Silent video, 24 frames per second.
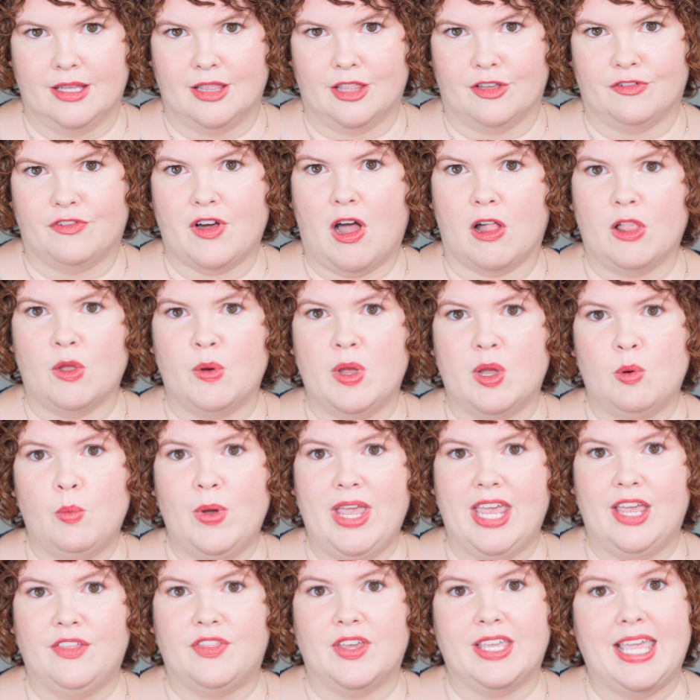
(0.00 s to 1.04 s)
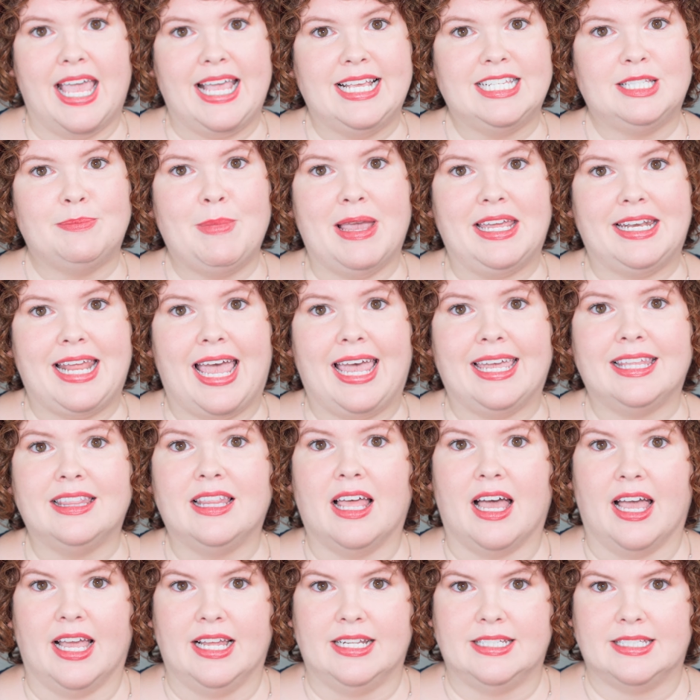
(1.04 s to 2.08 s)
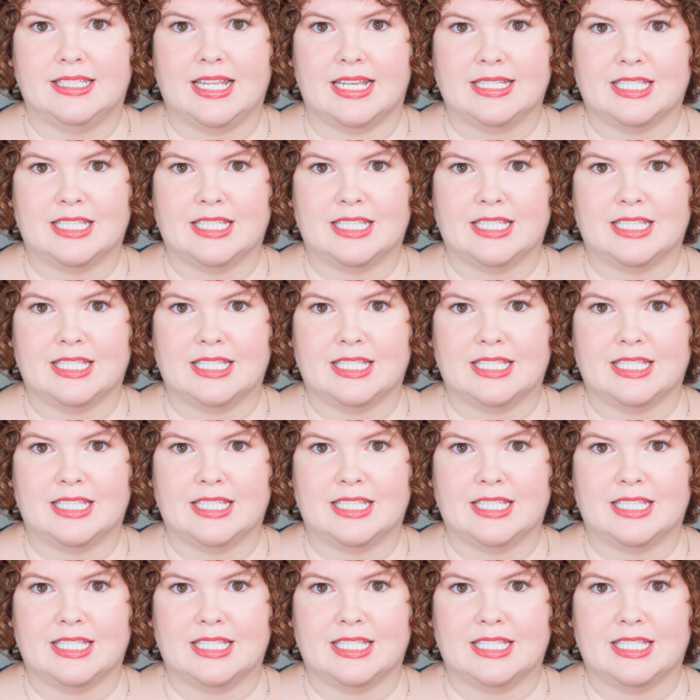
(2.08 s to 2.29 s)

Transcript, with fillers: The following week, the case made headlines